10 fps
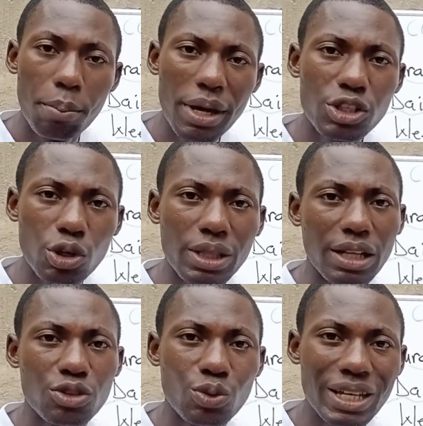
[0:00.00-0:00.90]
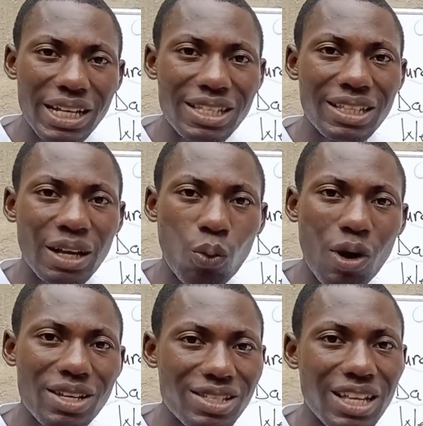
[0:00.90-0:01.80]
make sure that you get the
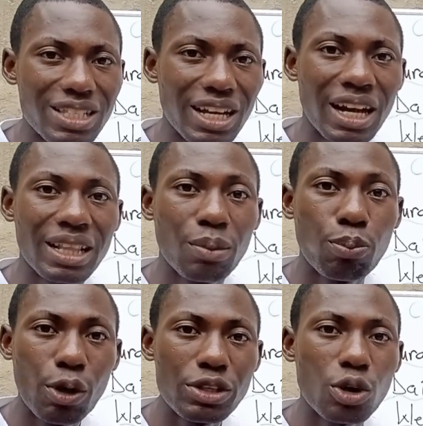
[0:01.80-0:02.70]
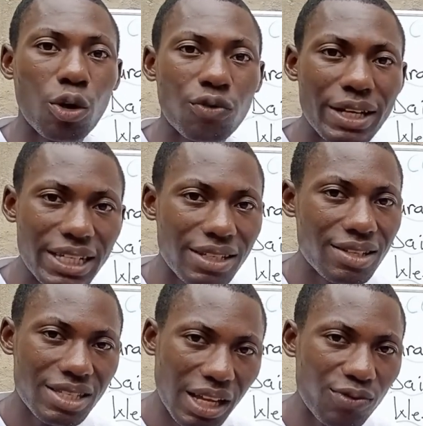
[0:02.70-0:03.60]
ones that are at the point of laying.
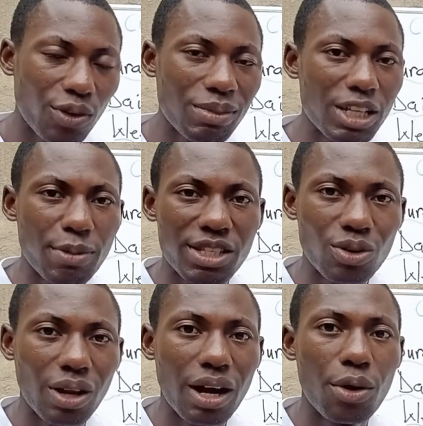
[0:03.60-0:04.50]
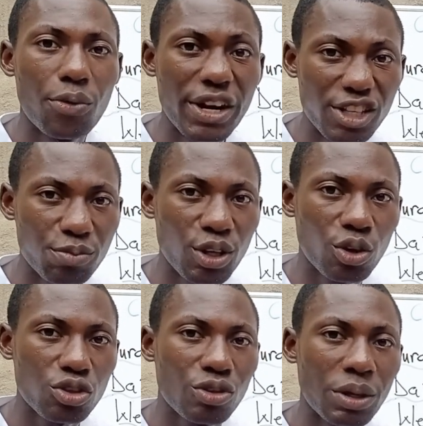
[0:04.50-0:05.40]
Start from that particular range
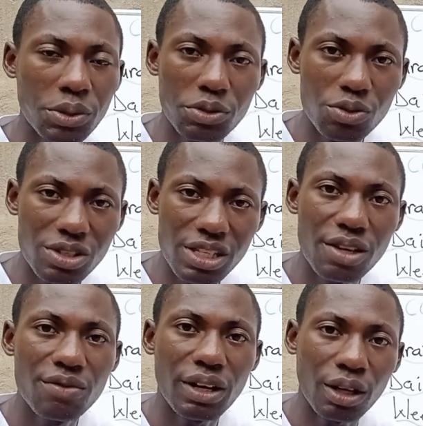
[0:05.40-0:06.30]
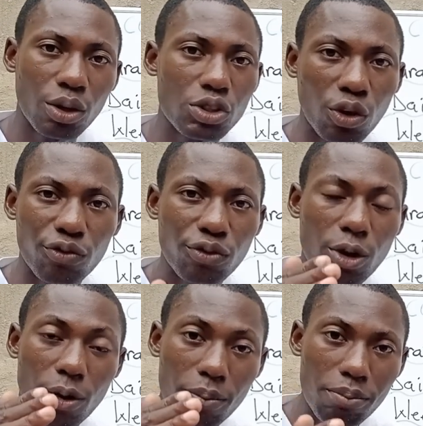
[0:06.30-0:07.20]
because you are going to save a lot of
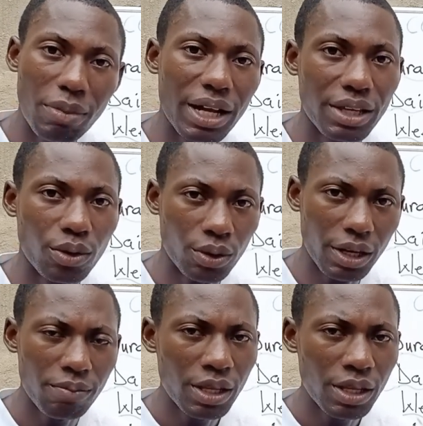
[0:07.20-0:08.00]
money. Okay,